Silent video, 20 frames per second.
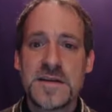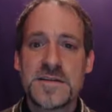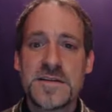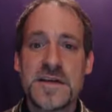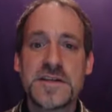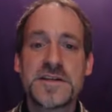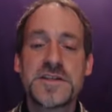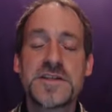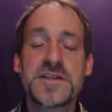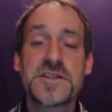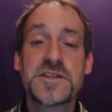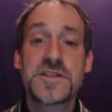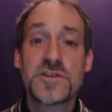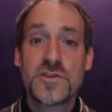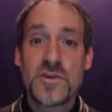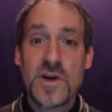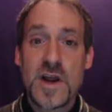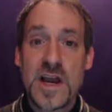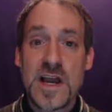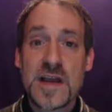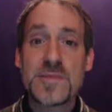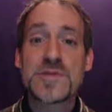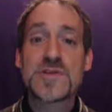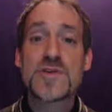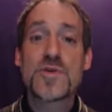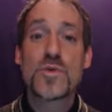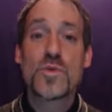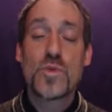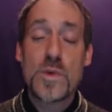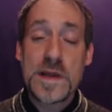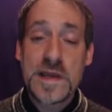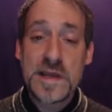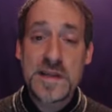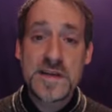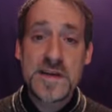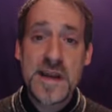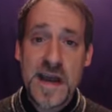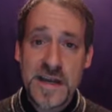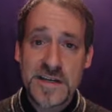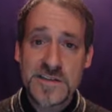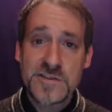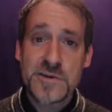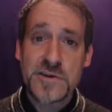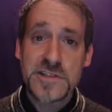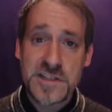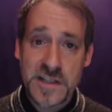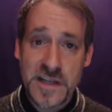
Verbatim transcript: that describes when natural